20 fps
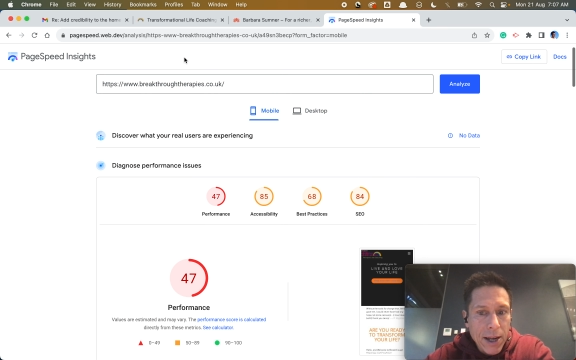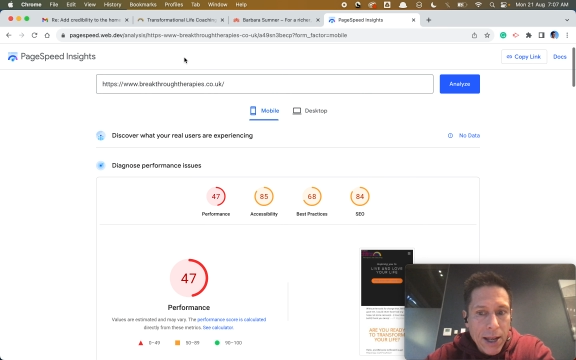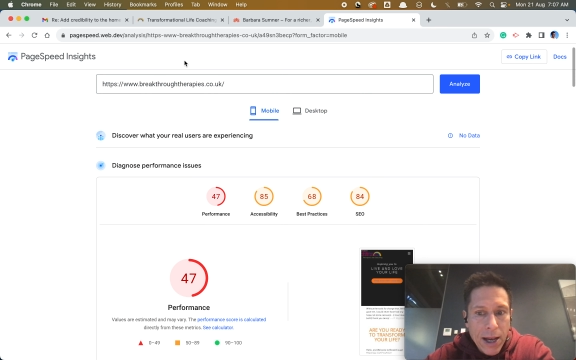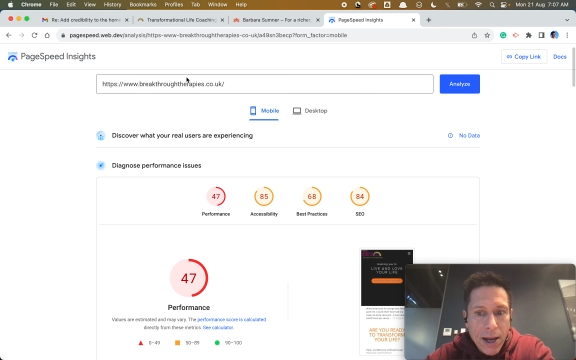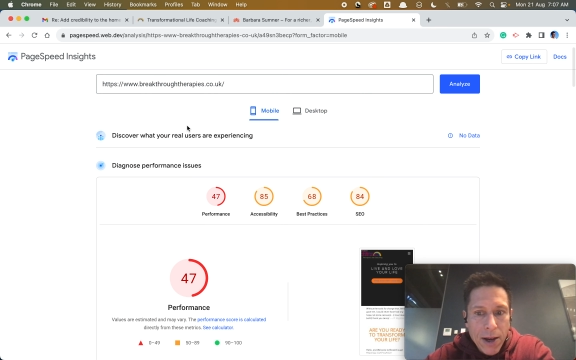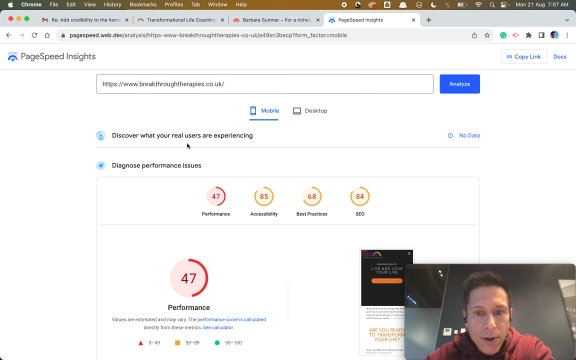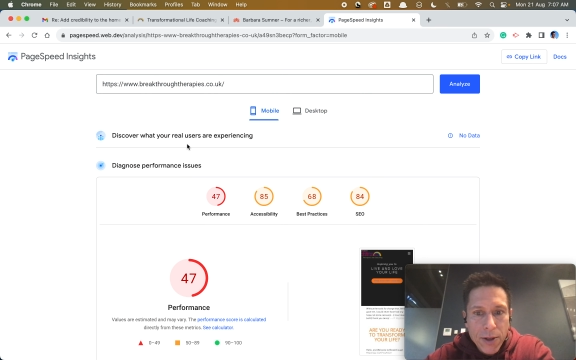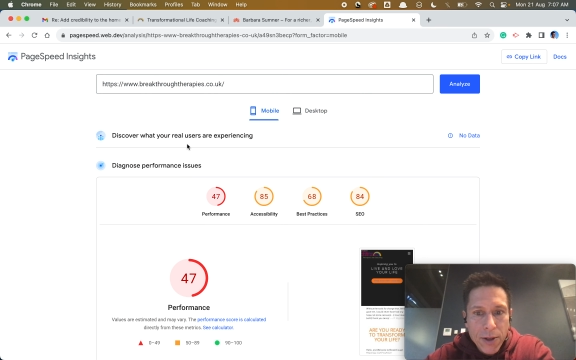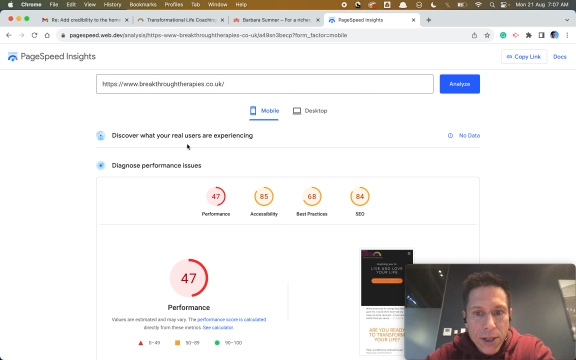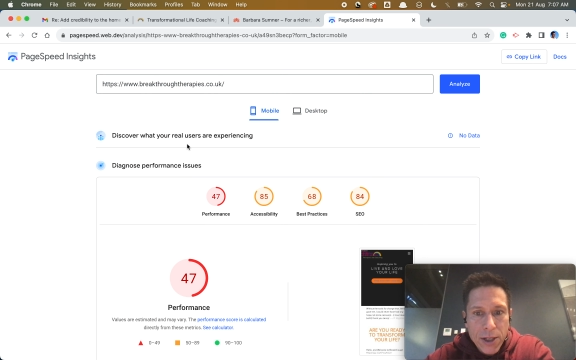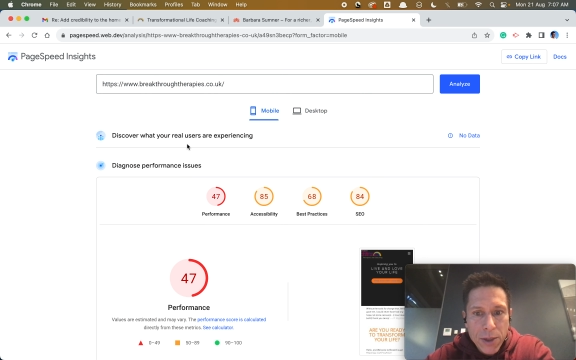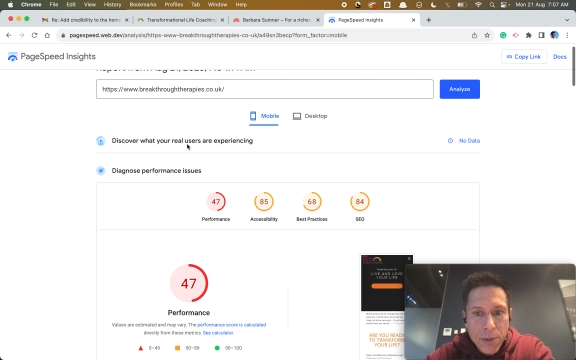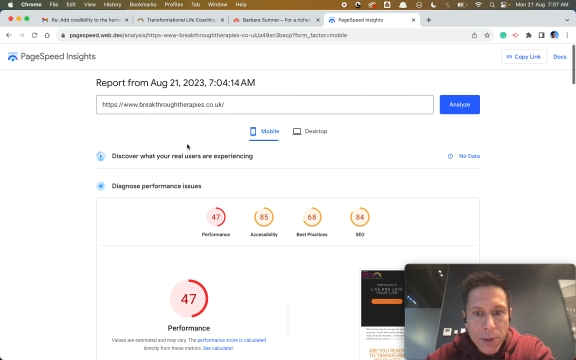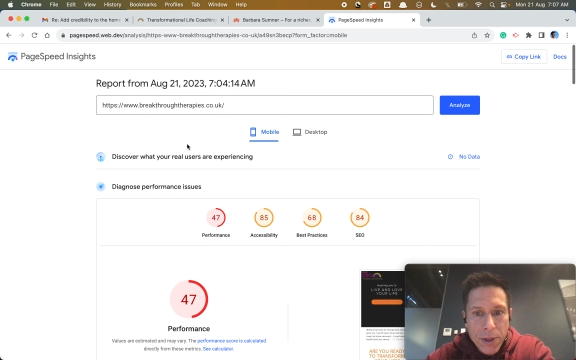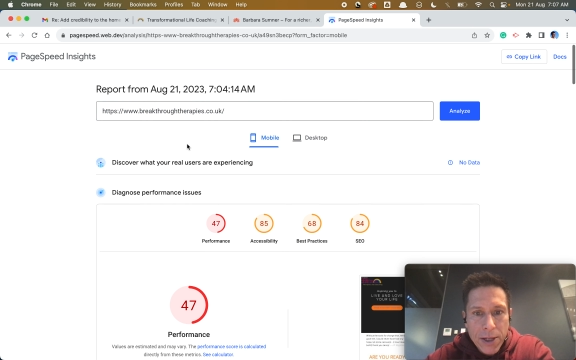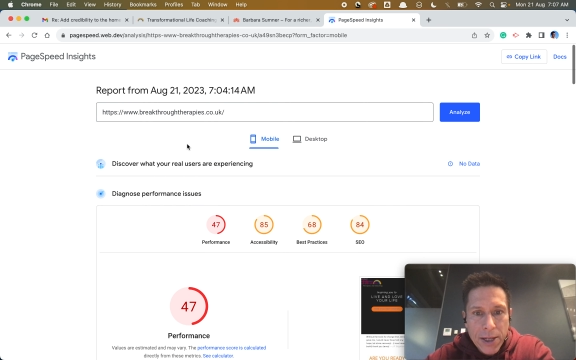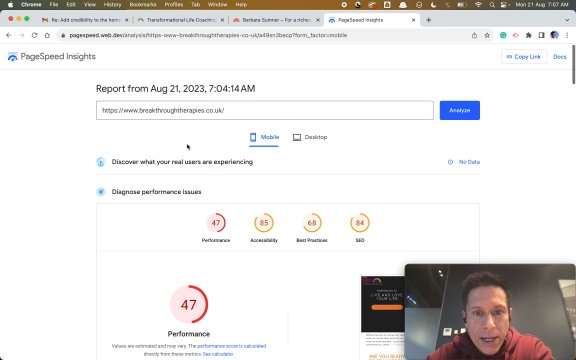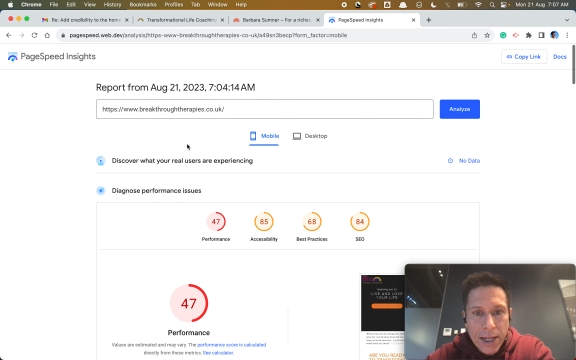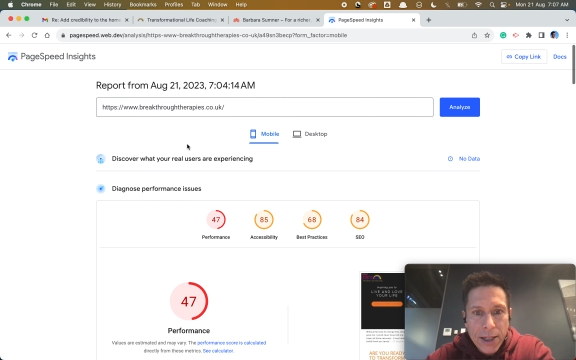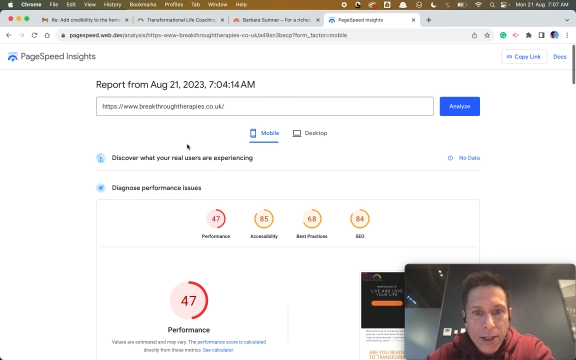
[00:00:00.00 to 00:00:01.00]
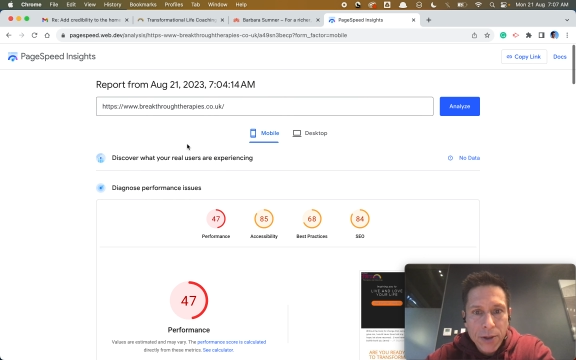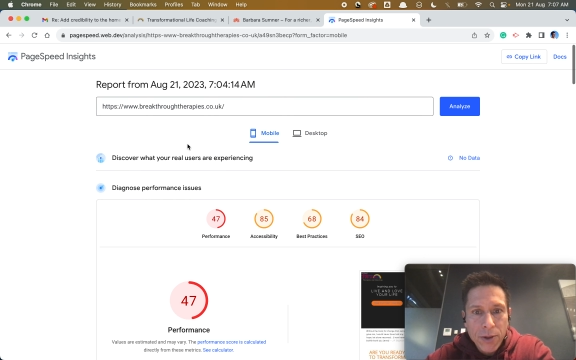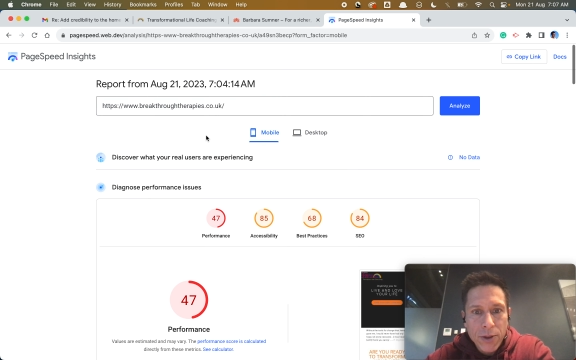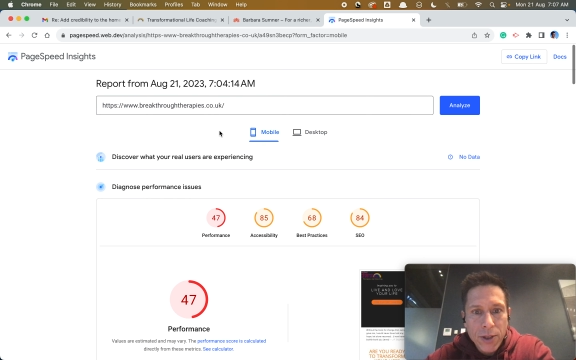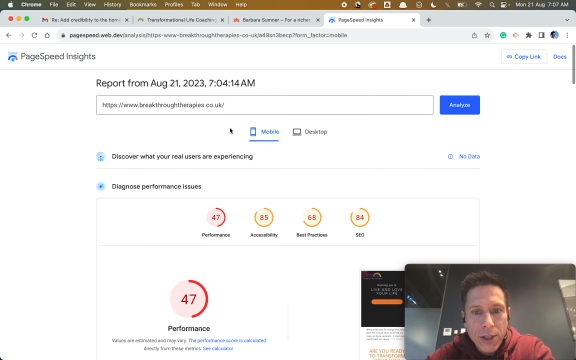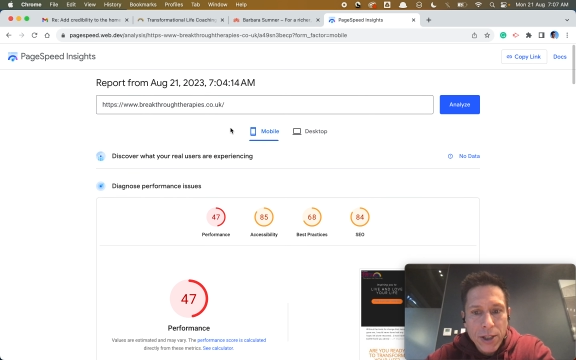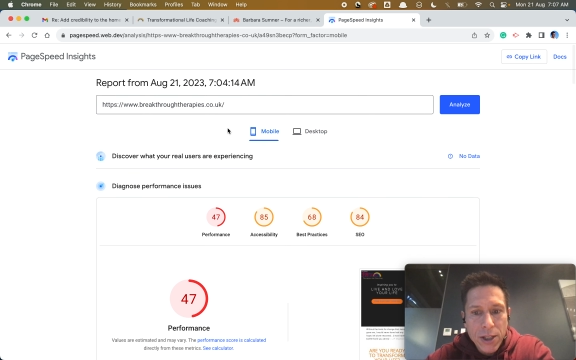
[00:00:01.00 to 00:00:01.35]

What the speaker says: now. It's just a technical thing.